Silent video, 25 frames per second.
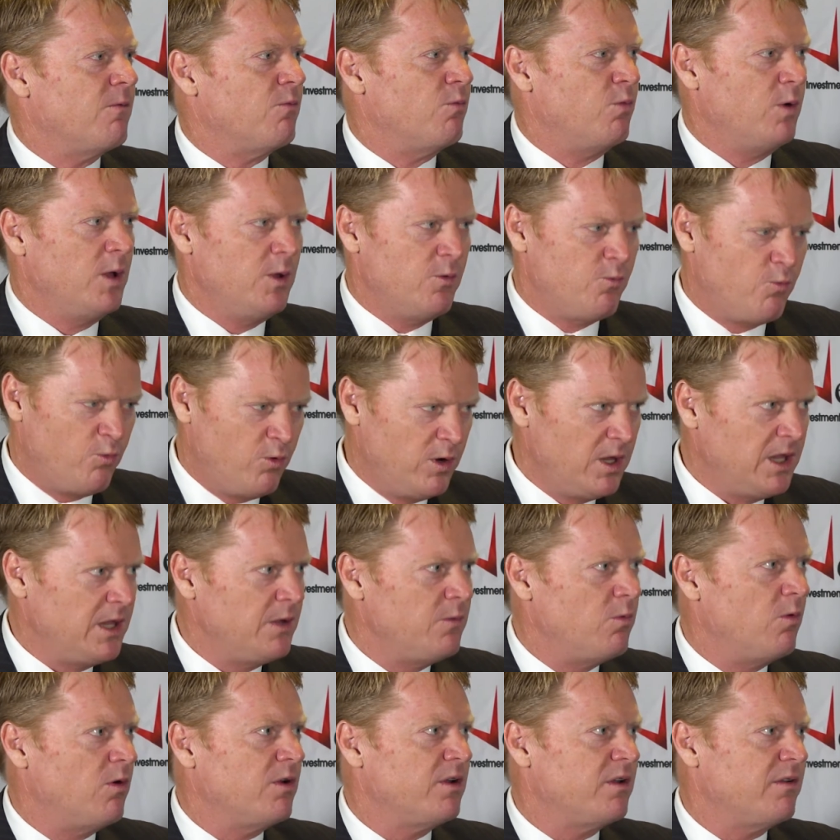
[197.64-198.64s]
We really
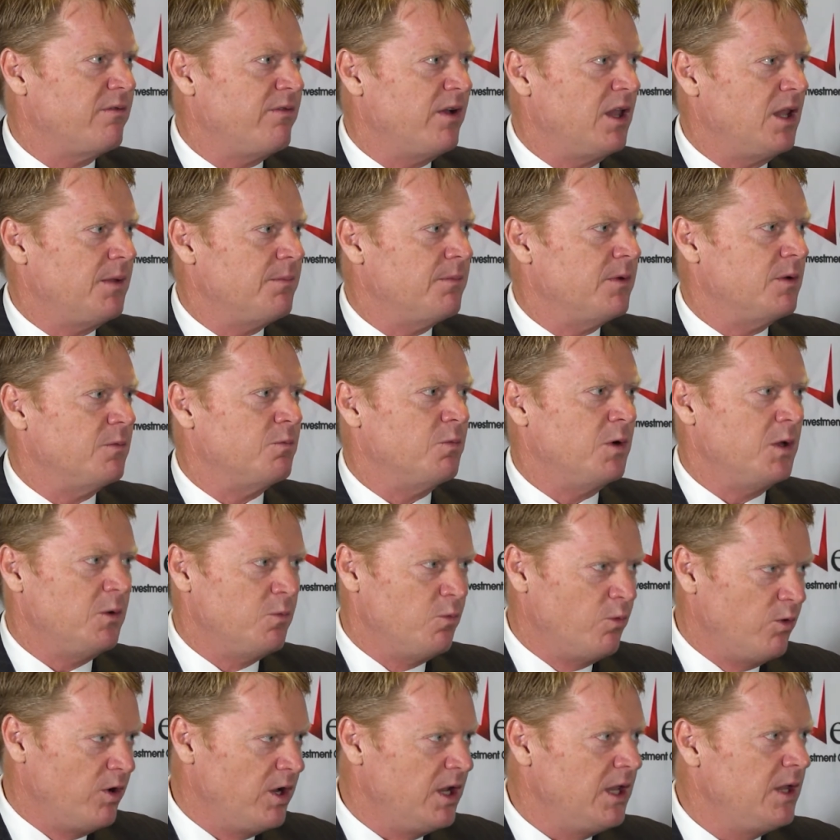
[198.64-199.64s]
want development. We
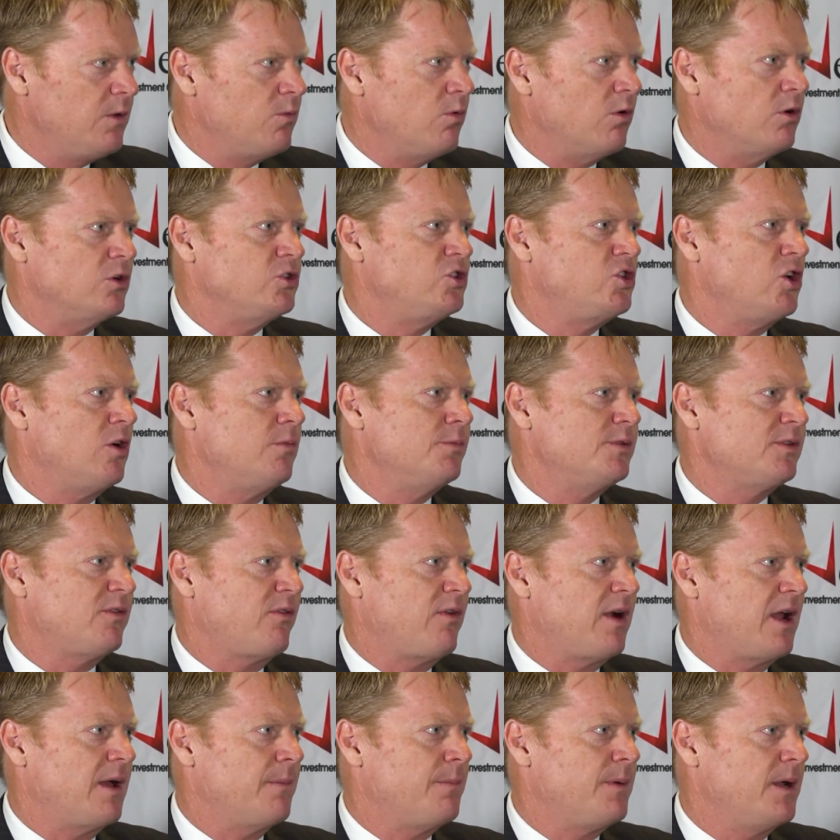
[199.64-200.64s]
really want jobs
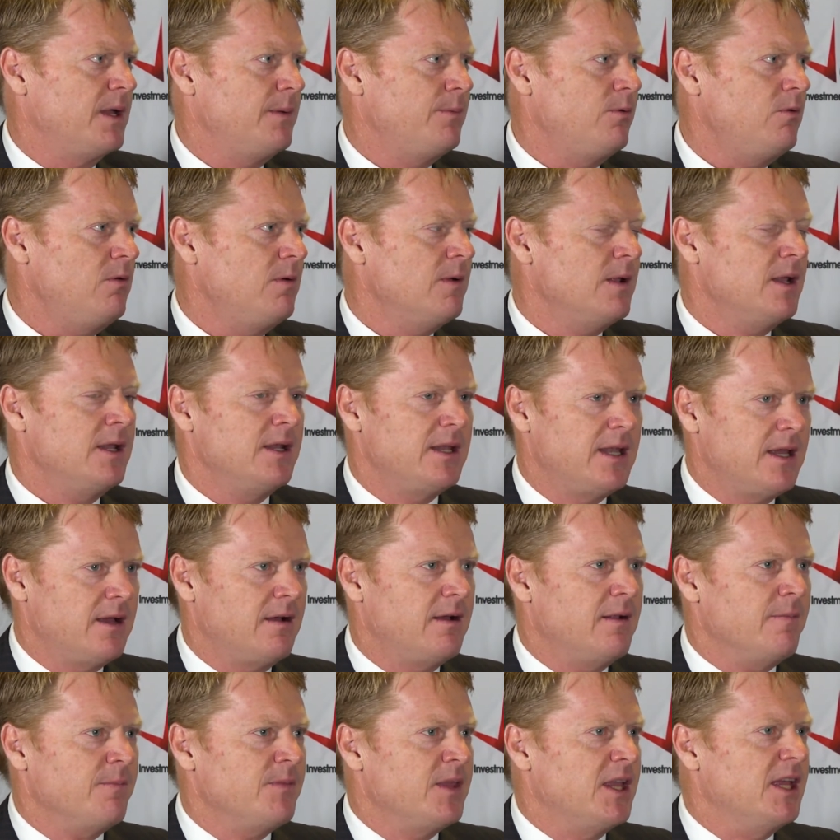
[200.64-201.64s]
for our people.
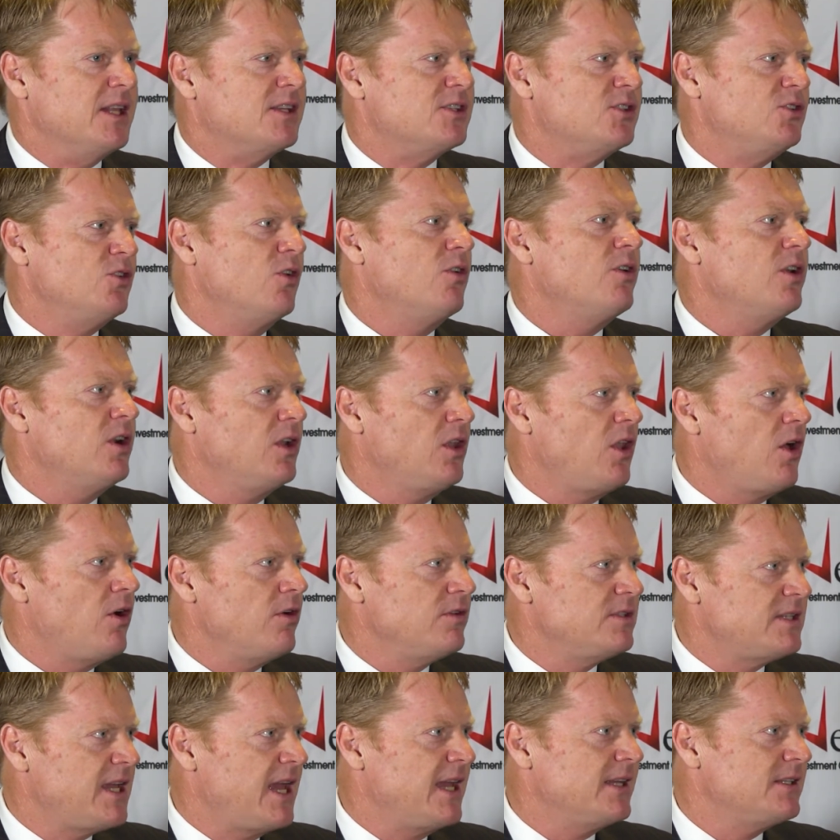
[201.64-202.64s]
Now, it's not a
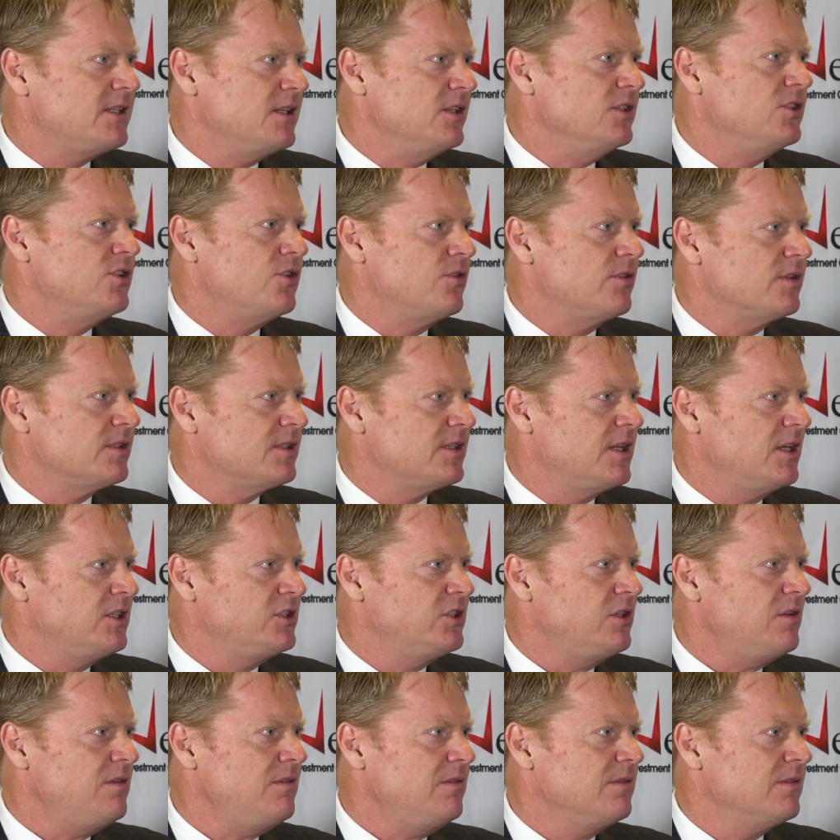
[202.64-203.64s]
low taxing
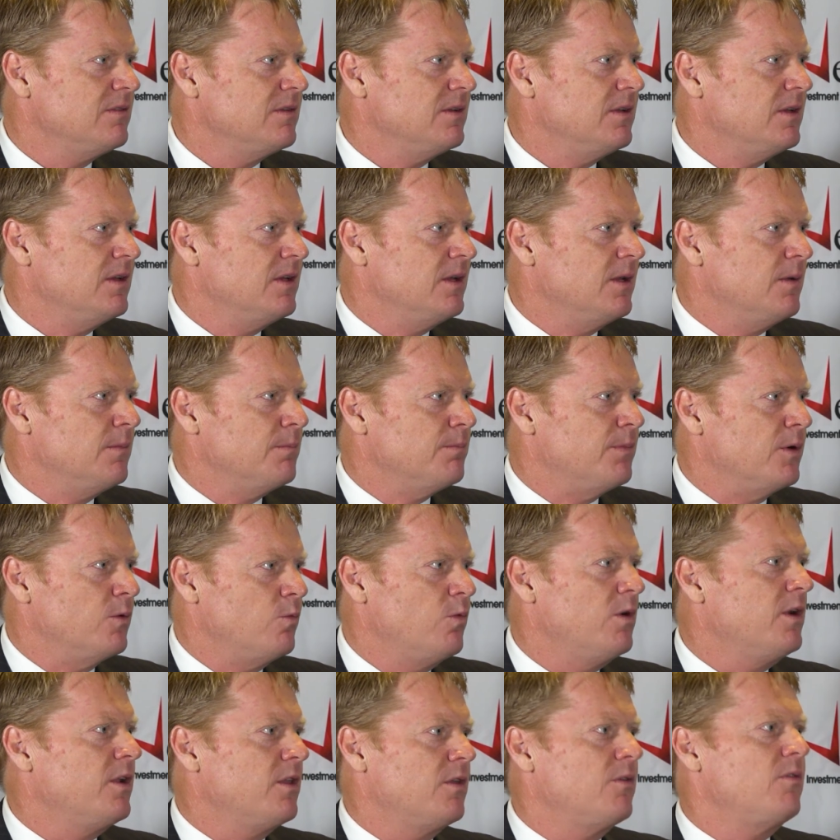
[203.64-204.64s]
jurisdiction, but
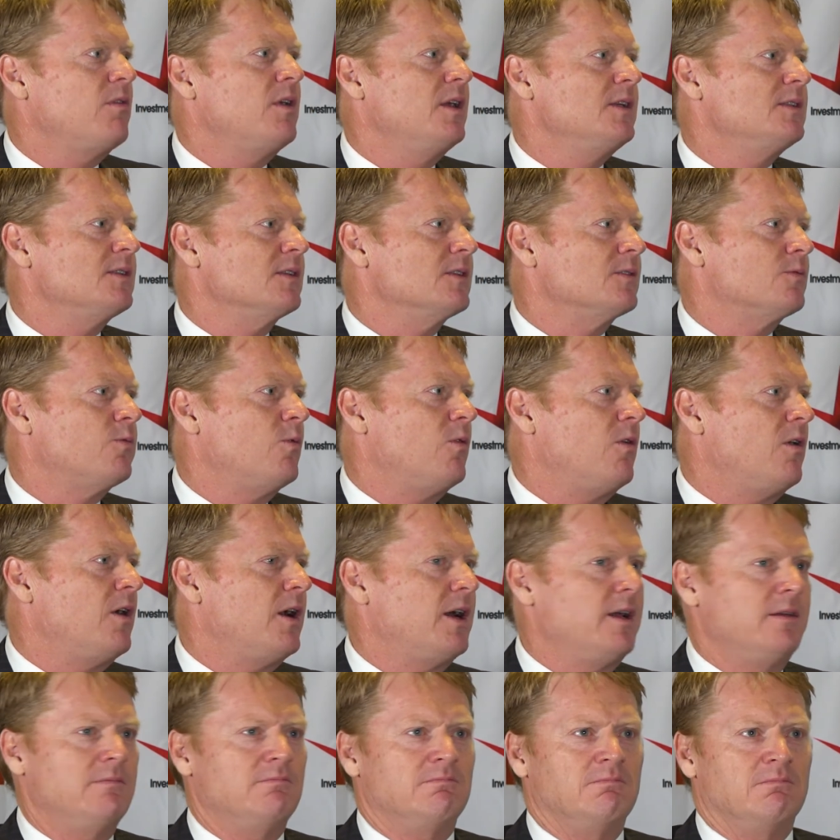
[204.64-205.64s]
one of the reasons
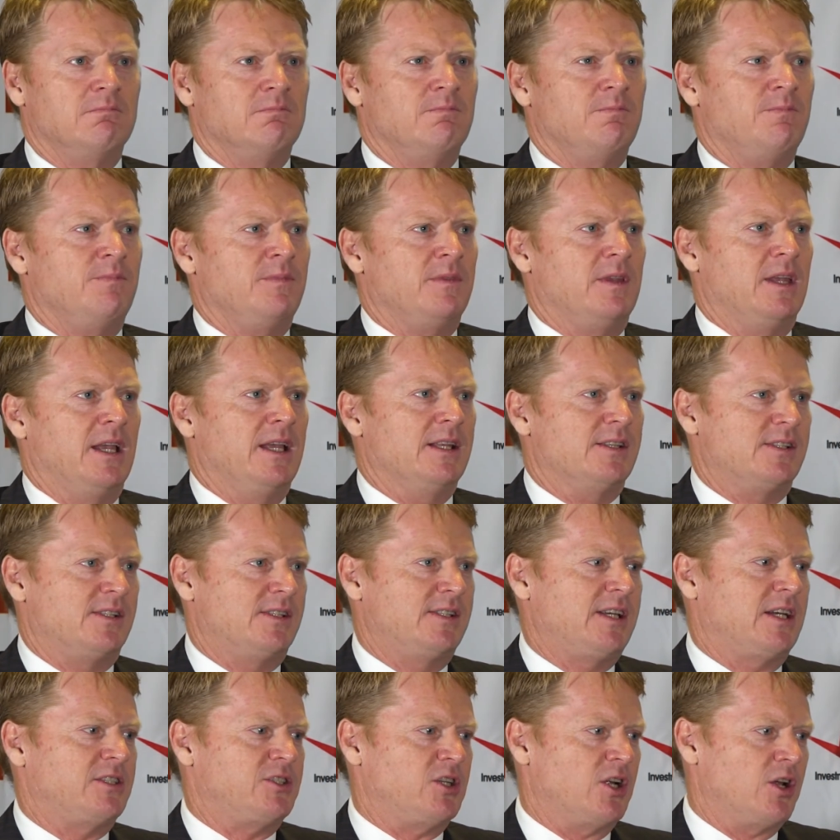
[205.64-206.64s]
why it's
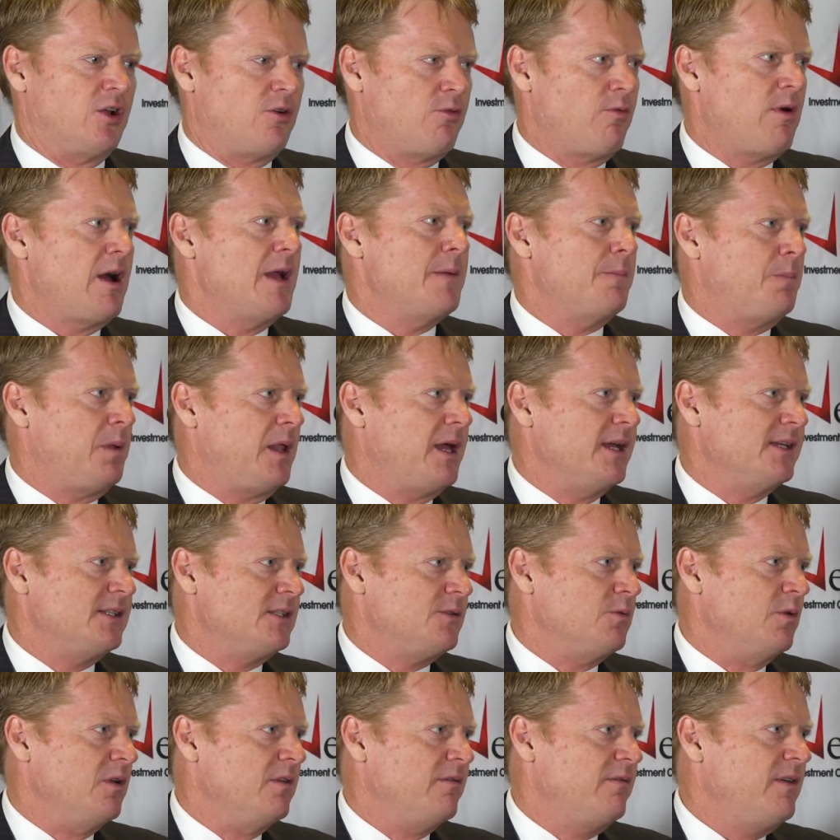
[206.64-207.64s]
such a great place
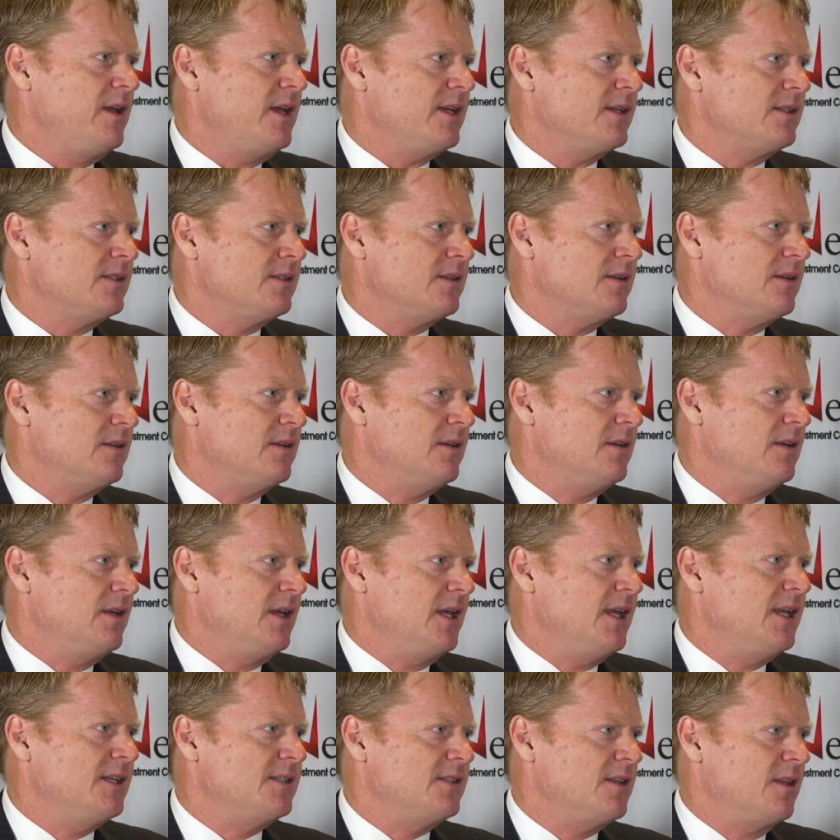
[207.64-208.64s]
to invest
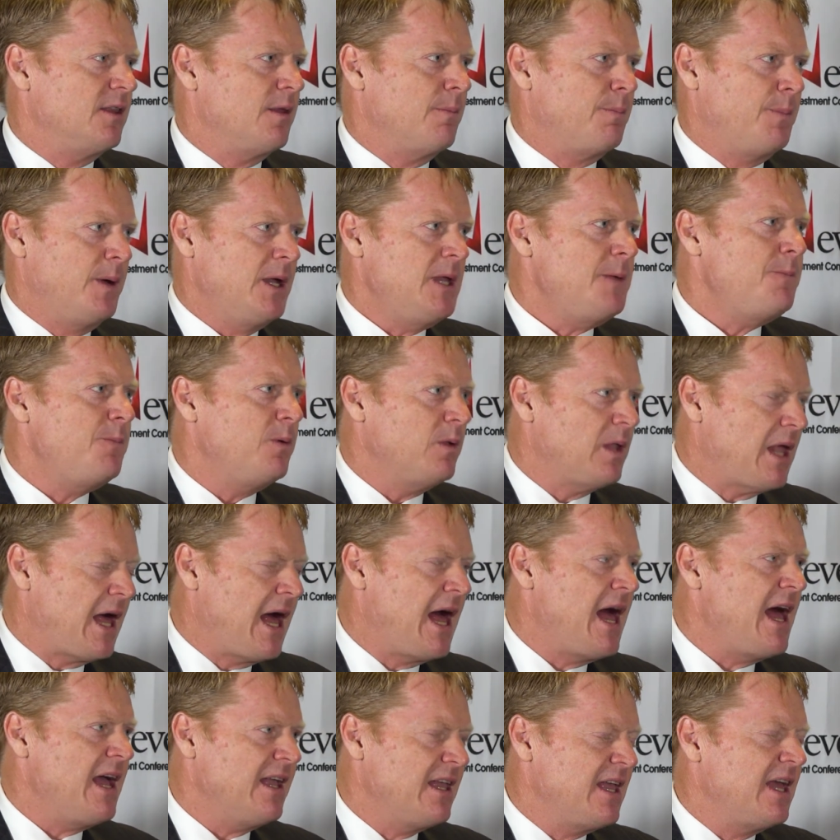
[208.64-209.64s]
is that the people
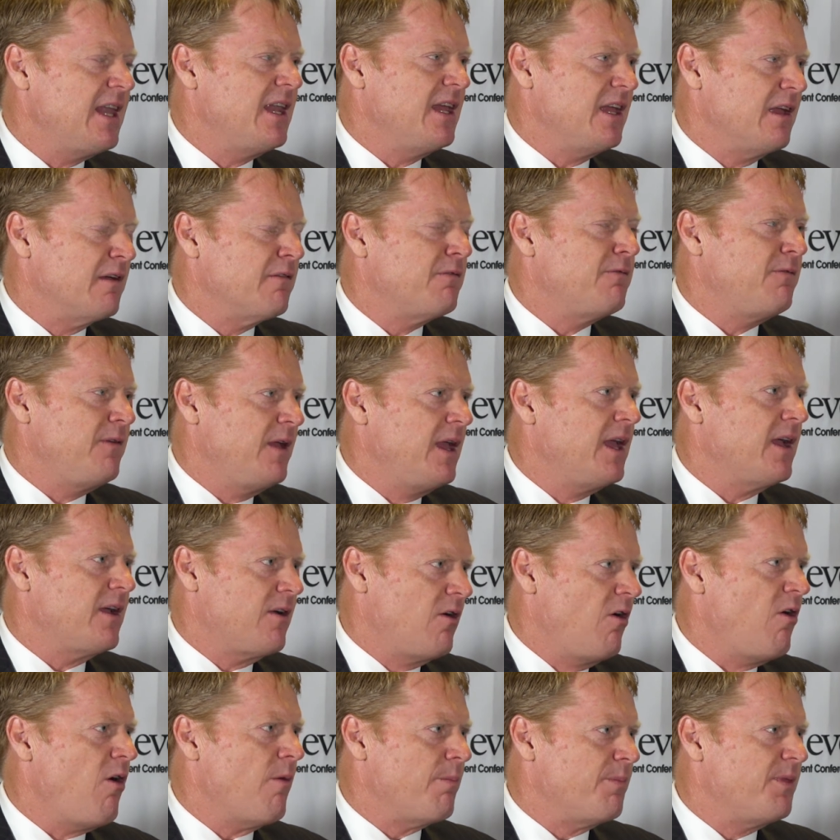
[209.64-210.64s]
are getting a fair
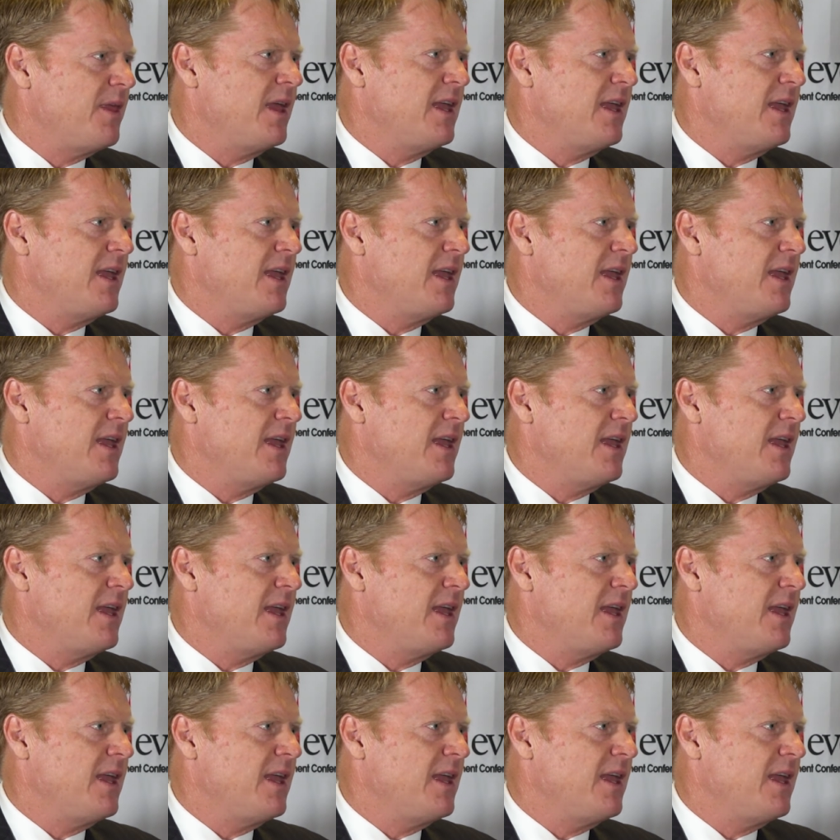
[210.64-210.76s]
cop.